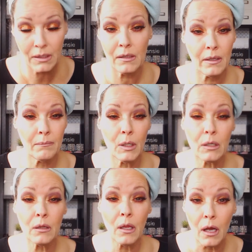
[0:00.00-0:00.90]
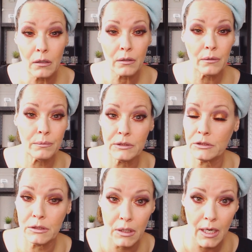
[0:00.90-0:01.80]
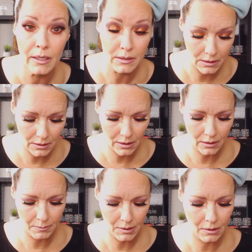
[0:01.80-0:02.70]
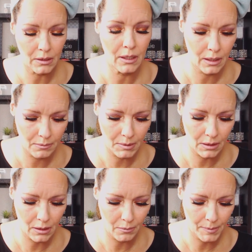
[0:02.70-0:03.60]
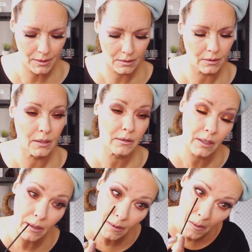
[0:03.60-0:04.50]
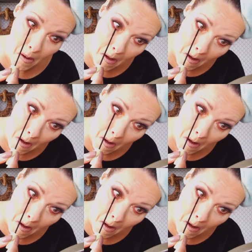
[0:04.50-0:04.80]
making them look longer, which I need any bit of help I can get there.